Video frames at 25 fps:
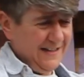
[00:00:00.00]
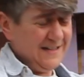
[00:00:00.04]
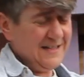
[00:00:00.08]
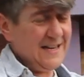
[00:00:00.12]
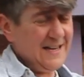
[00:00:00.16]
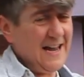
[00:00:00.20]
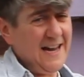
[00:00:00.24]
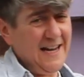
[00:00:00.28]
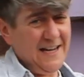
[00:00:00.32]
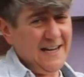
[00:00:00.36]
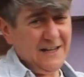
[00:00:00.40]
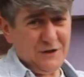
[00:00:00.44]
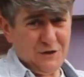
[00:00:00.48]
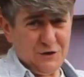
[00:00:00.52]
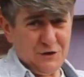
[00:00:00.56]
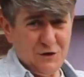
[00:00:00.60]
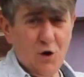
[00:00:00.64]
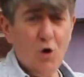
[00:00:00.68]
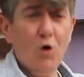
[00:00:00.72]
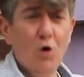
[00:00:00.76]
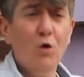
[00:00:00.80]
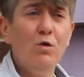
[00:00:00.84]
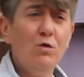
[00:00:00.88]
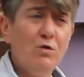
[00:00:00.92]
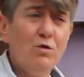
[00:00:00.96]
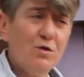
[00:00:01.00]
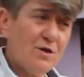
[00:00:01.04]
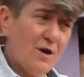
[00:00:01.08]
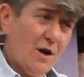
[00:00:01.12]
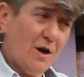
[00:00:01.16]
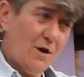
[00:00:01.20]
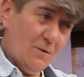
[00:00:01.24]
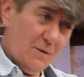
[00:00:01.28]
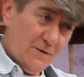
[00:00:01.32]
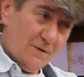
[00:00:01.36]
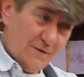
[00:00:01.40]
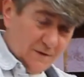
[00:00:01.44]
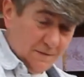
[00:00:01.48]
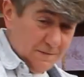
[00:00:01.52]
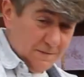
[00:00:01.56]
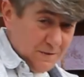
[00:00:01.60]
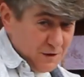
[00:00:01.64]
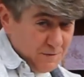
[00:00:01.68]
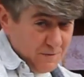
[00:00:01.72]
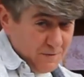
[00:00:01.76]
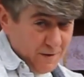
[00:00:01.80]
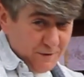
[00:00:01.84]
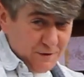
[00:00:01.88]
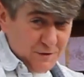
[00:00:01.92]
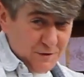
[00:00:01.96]
Sage, also from the
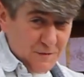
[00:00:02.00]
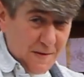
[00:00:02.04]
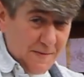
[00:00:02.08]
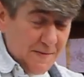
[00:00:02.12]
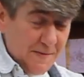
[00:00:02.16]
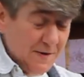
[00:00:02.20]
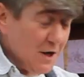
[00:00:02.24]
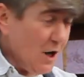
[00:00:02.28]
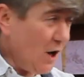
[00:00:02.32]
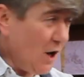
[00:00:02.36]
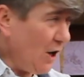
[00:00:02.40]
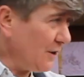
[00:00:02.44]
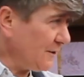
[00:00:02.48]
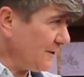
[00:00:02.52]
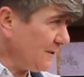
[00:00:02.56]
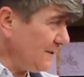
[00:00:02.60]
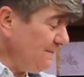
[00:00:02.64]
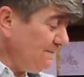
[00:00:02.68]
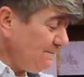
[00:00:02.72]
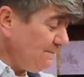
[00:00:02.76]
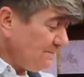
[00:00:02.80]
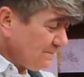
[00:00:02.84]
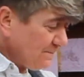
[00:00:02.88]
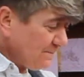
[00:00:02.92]
Tomorrow's Women garden.